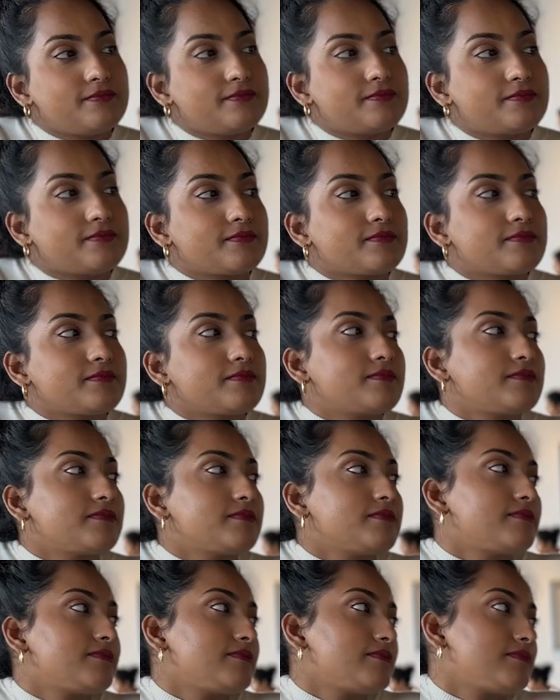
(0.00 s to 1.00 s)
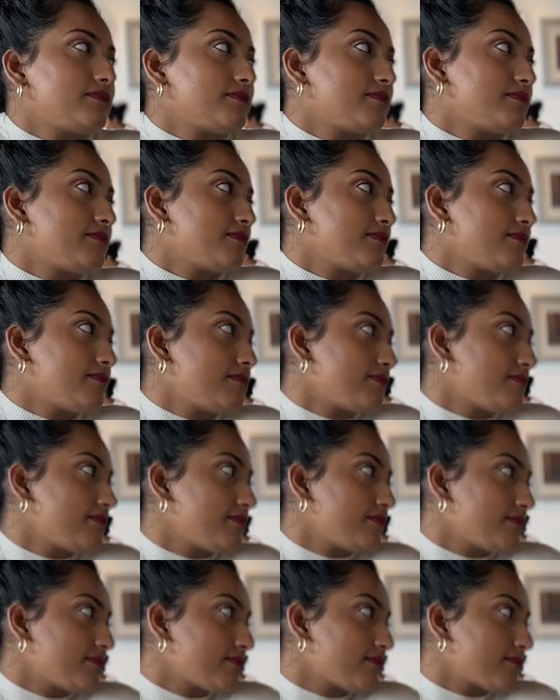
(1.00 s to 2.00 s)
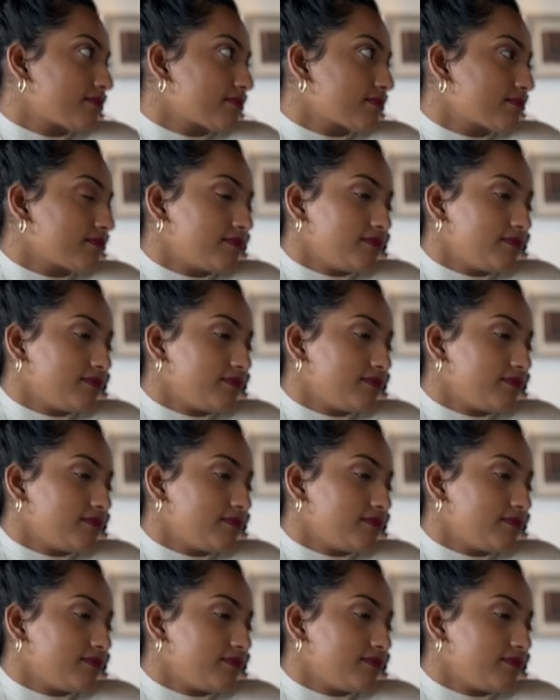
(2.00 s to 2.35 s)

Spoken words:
The person shown says nothing.